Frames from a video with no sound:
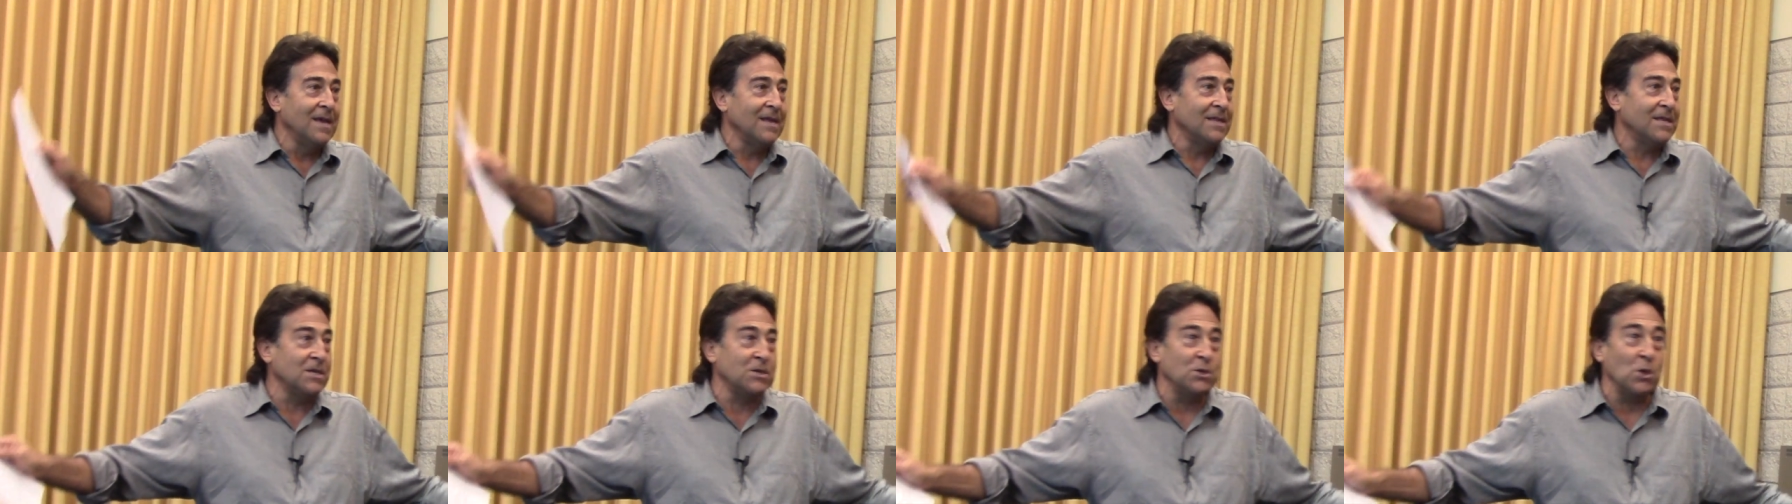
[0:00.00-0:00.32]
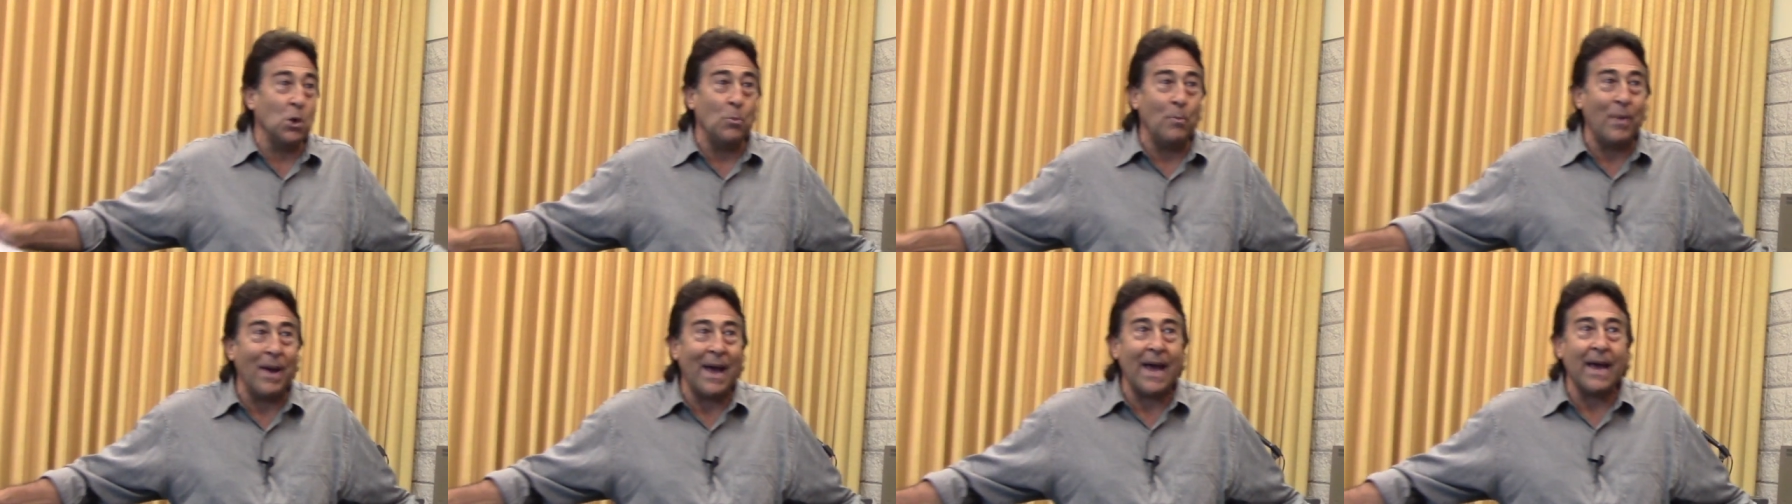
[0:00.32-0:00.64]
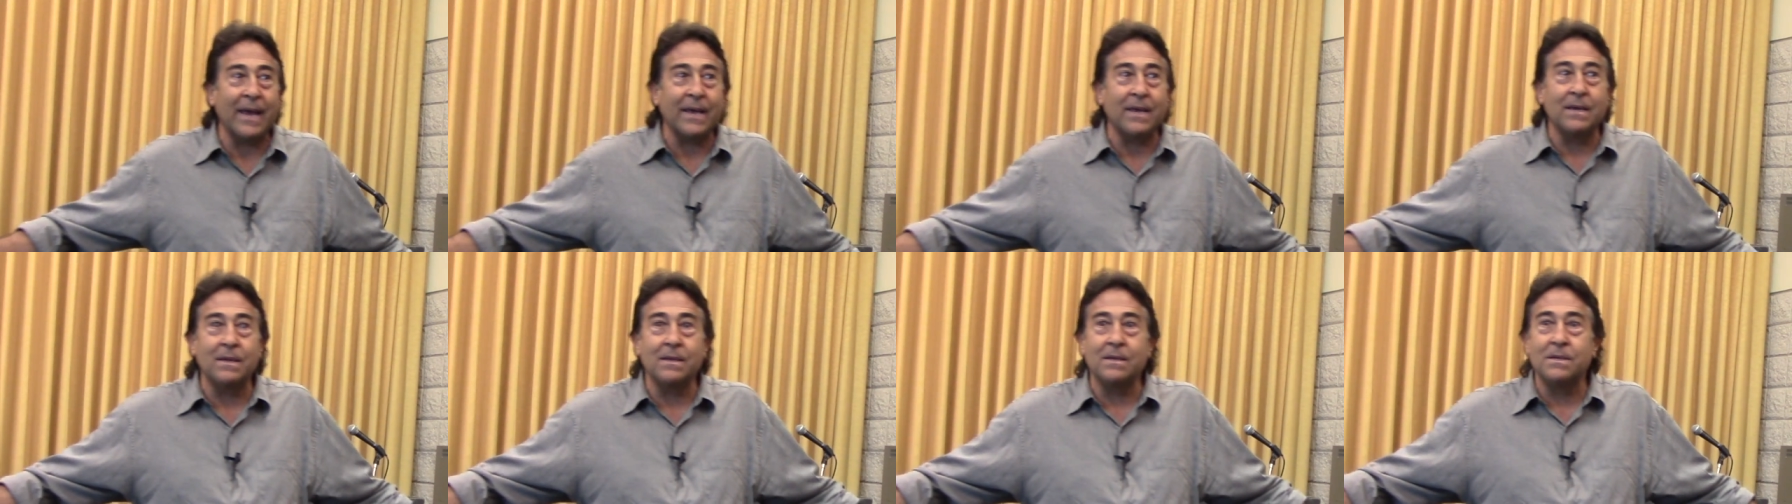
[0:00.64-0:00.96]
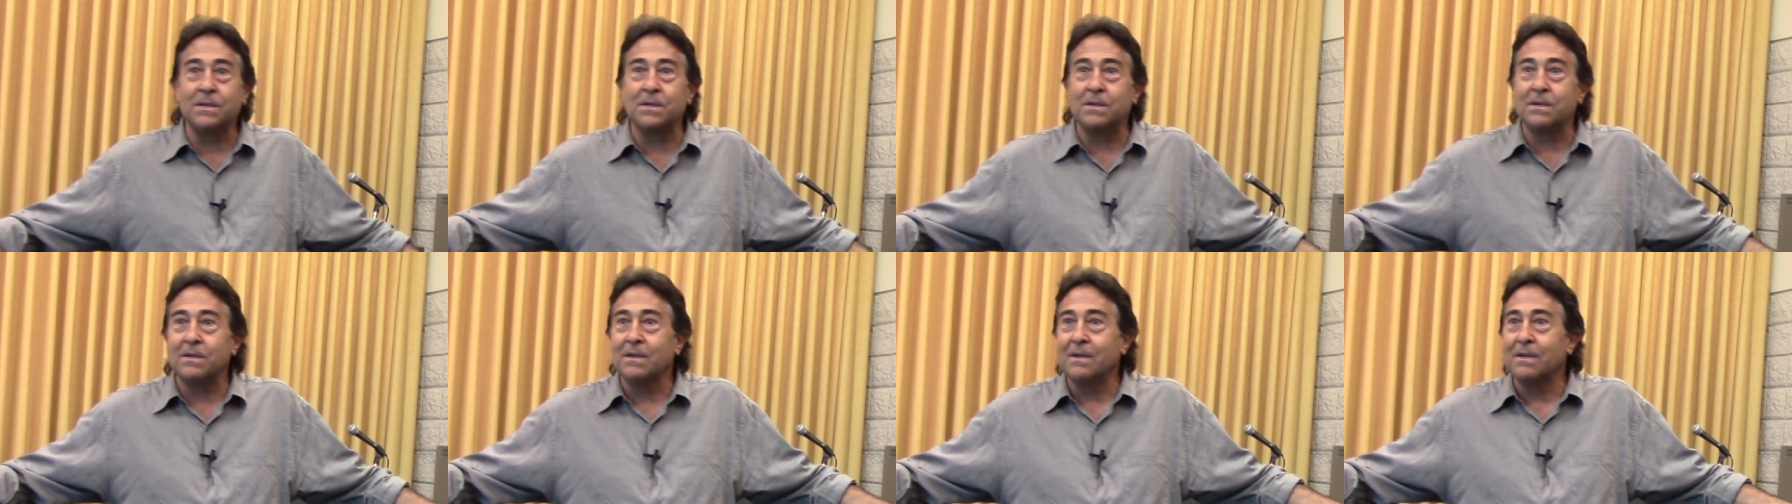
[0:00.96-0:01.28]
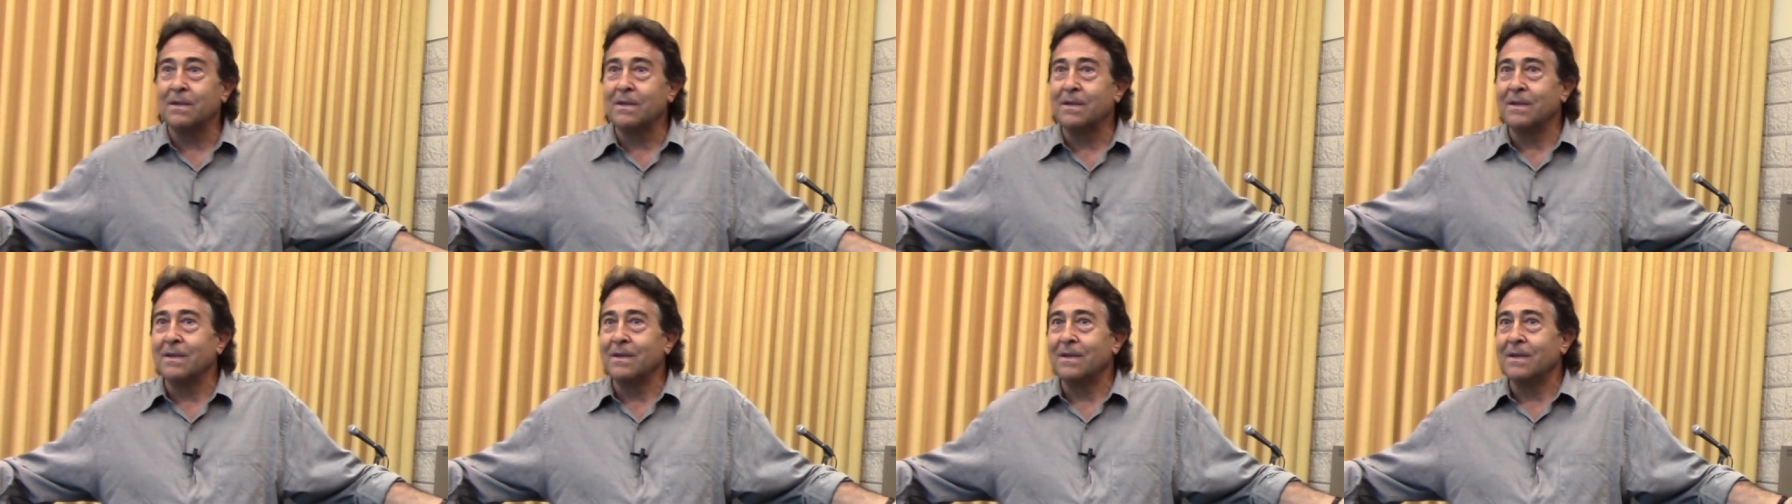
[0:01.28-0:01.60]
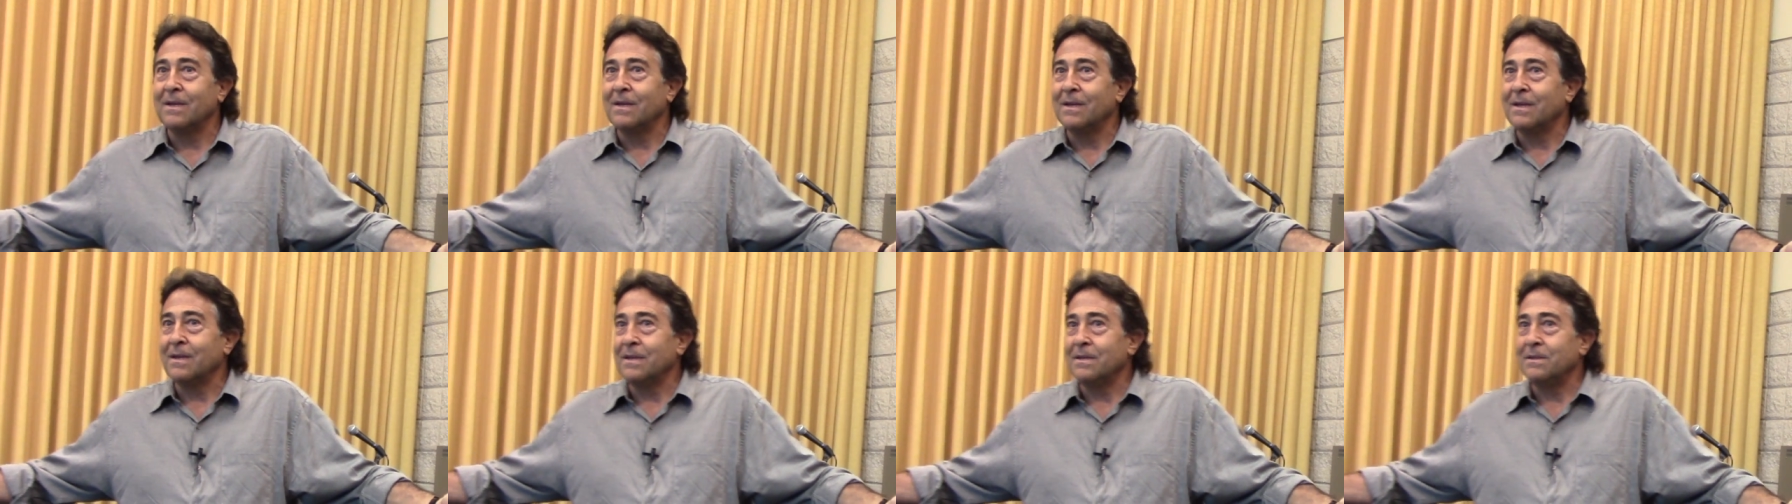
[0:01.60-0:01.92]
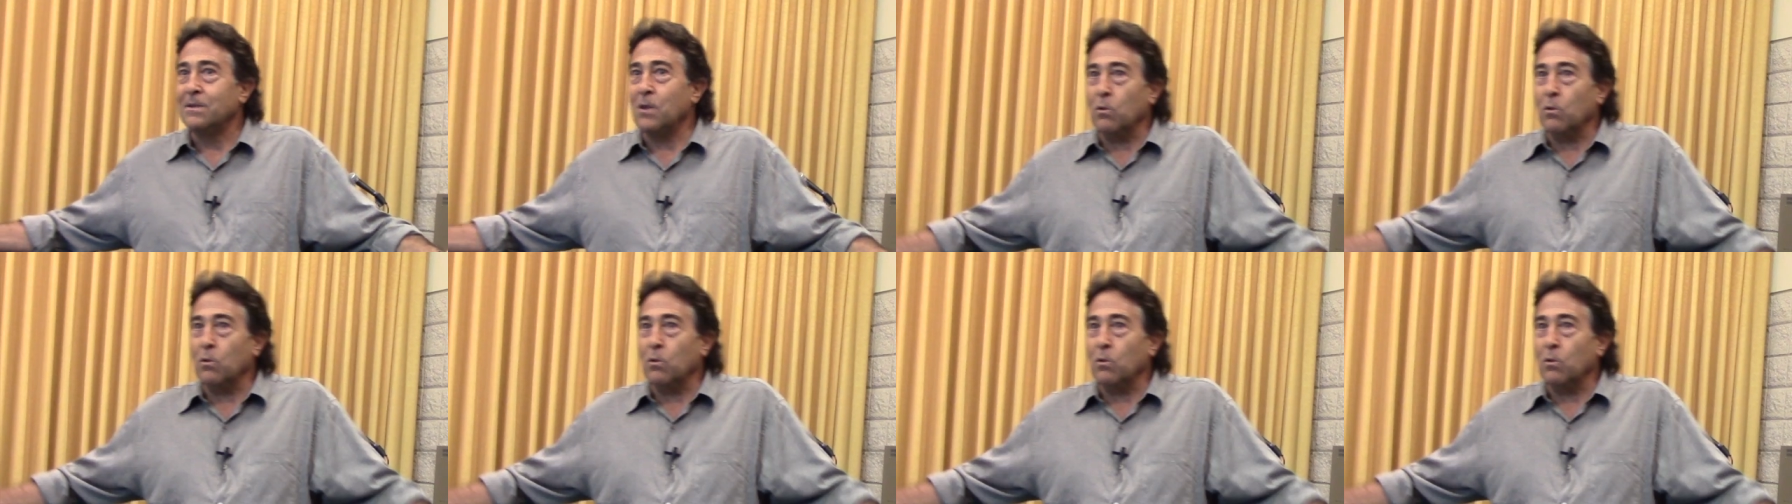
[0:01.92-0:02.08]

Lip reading: there's no baggage, no